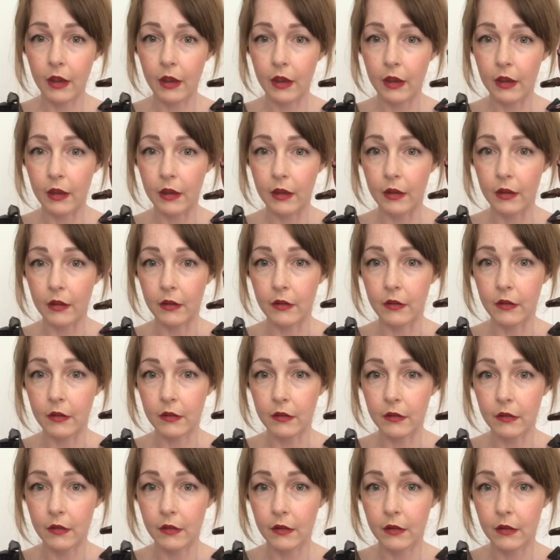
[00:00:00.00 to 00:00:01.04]
is
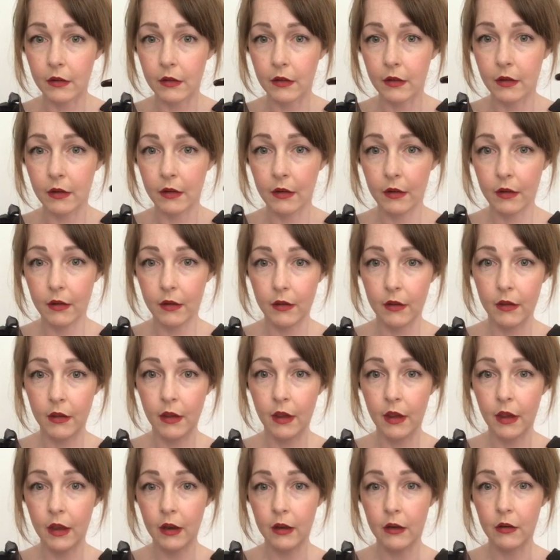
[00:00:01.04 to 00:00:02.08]

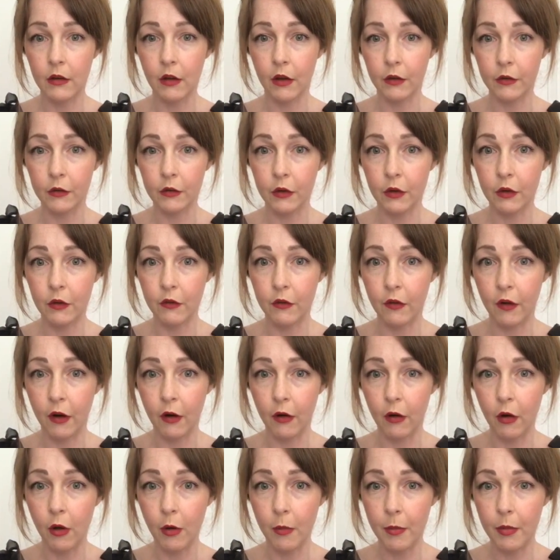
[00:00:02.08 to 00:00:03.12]
not too far
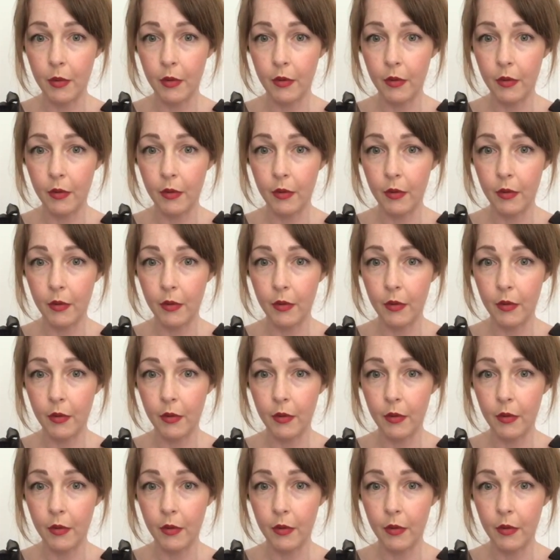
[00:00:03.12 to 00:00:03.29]
up,